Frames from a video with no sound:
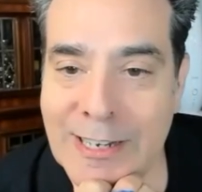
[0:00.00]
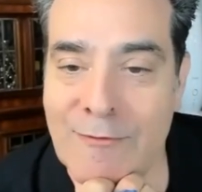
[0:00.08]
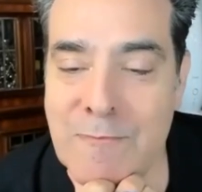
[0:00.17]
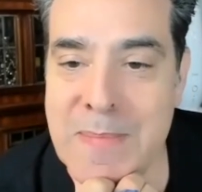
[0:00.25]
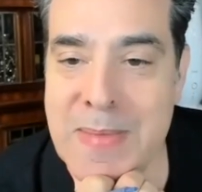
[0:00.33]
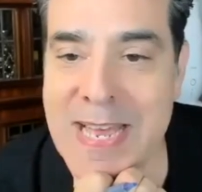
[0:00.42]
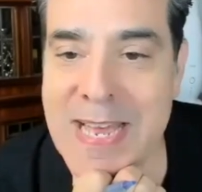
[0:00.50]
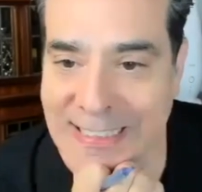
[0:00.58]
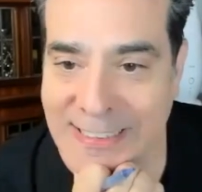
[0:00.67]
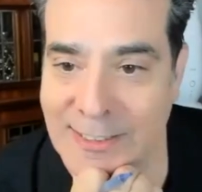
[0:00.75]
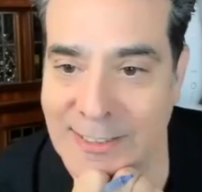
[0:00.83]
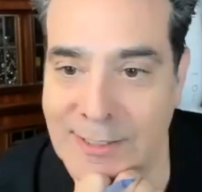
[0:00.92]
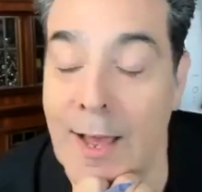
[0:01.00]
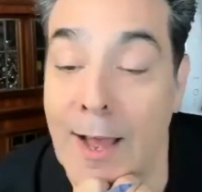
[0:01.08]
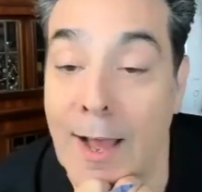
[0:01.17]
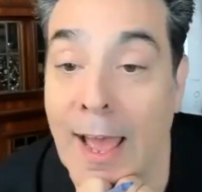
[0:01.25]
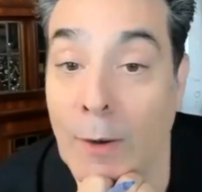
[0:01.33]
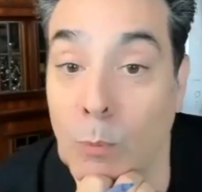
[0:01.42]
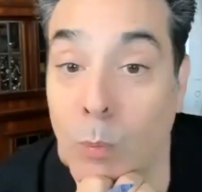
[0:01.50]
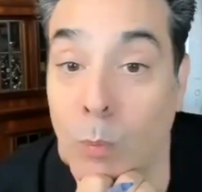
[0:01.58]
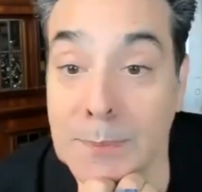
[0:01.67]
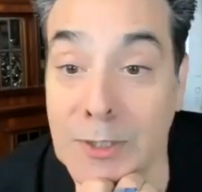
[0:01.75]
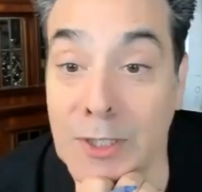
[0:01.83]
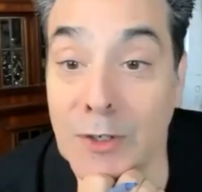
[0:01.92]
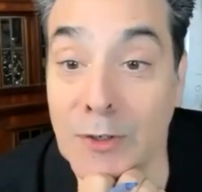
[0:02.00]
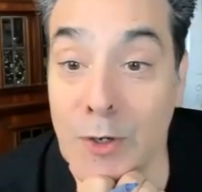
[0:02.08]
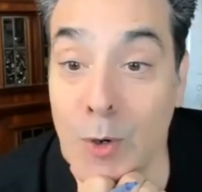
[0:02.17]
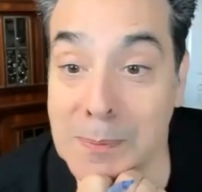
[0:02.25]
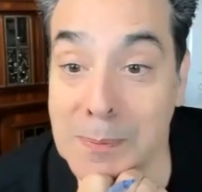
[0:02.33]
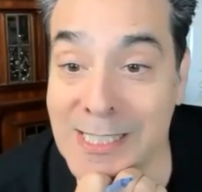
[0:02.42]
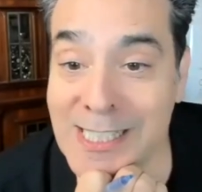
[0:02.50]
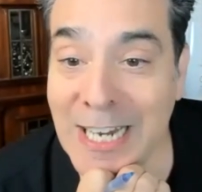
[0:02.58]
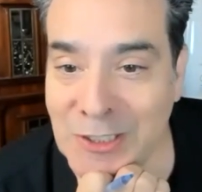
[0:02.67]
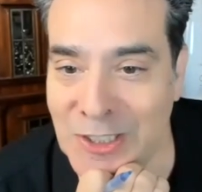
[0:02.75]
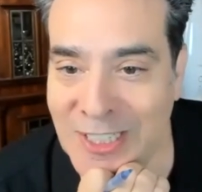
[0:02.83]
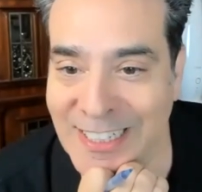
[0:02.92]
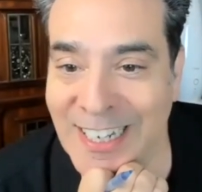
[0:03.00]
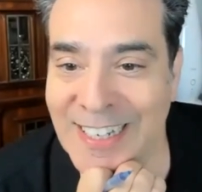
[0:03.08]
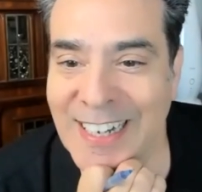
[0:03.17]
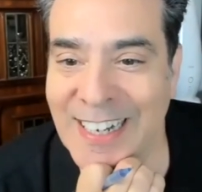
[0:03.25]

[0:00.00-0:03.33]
of minis and welcome to your new obsession.